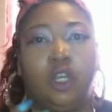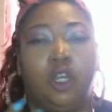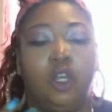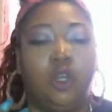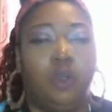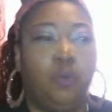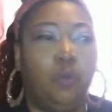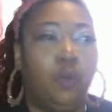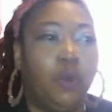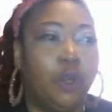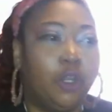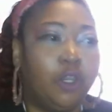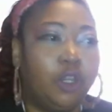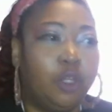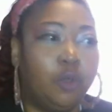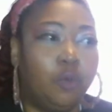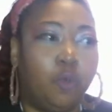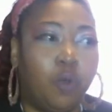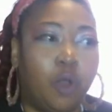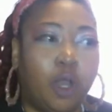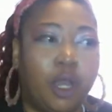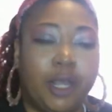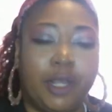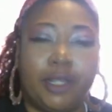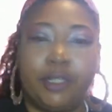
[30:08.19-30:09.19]
We're the
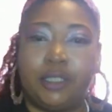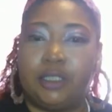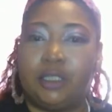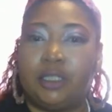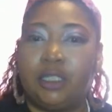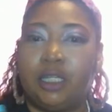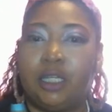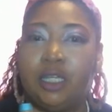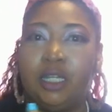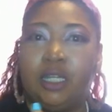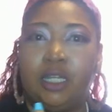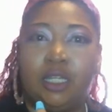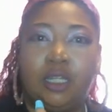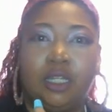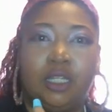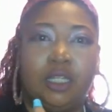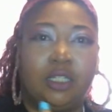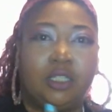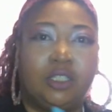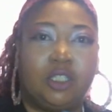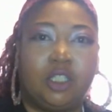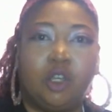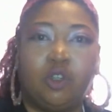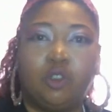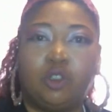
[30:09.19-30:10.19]
ones, the
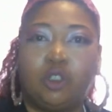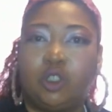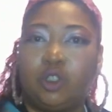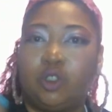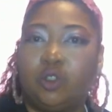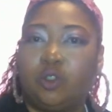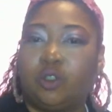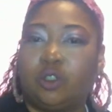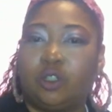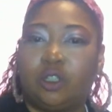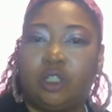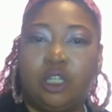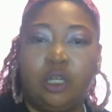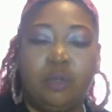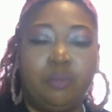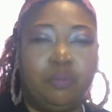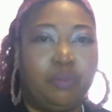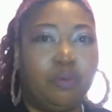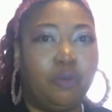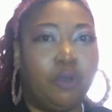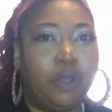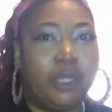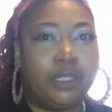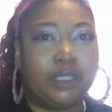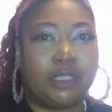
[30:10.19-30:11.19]
social good
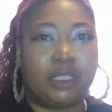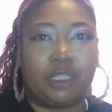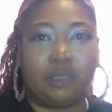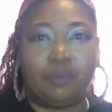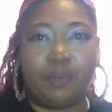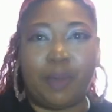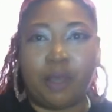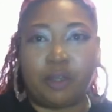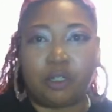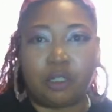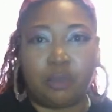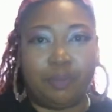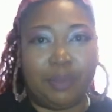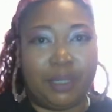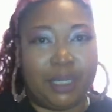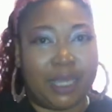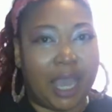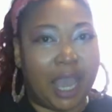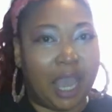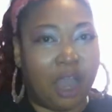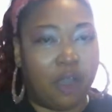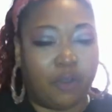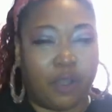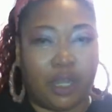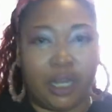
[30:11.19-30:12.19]
boys is about to be
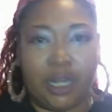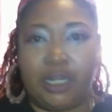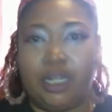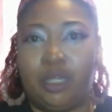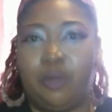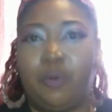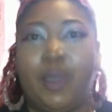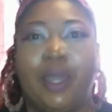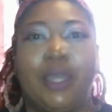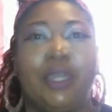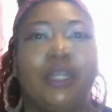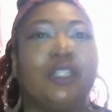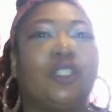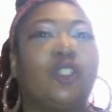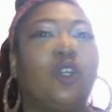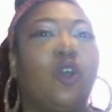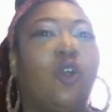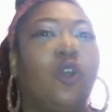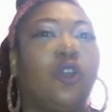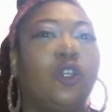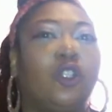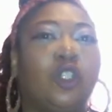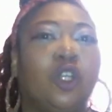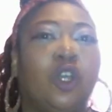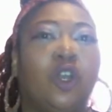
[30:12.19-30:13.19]
out anyway. It's our
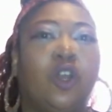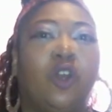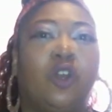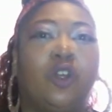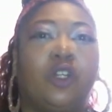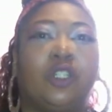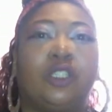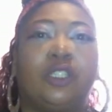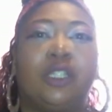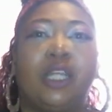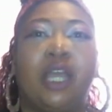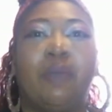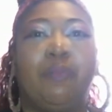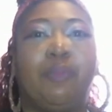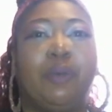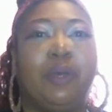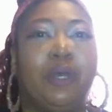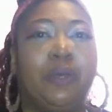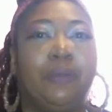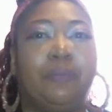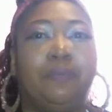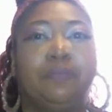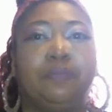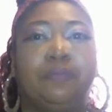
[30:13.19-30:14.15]
turn to step up.